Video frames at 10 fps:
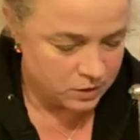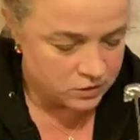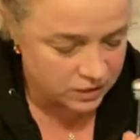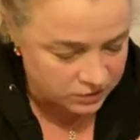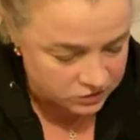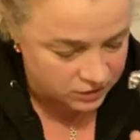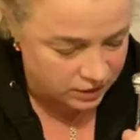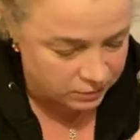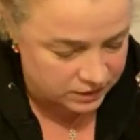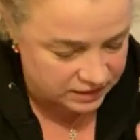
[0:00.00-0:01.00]
So yesterday
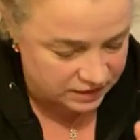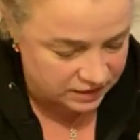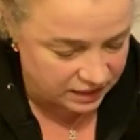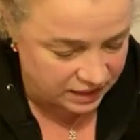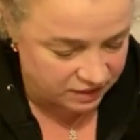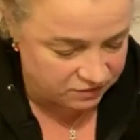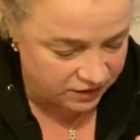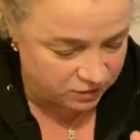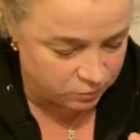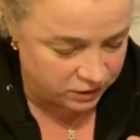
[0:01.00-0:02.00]
we did an
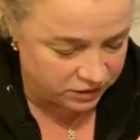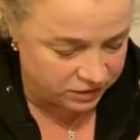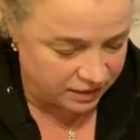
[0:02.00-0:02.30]
event with